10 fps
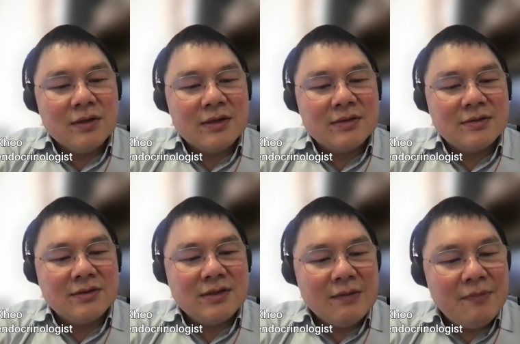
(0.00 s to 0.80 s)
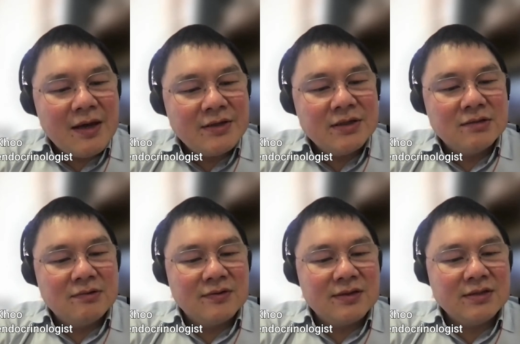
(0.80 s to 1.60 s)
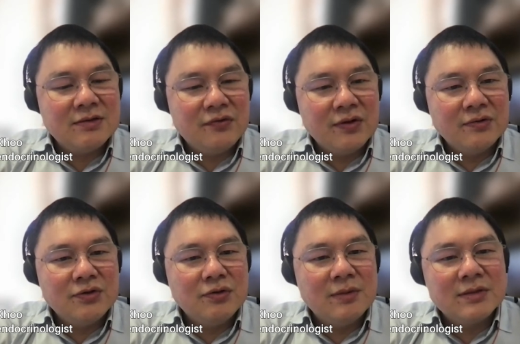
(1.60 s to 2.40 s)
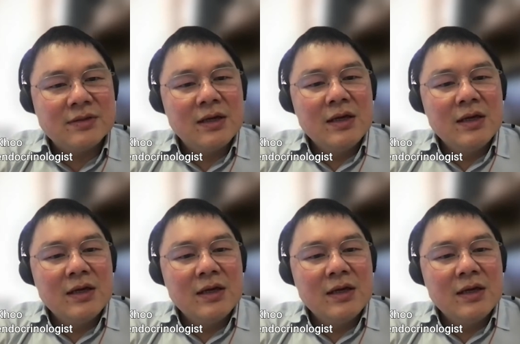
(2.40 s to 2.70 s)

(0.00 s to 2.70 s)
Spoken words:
is to see patients with such adrenal tumors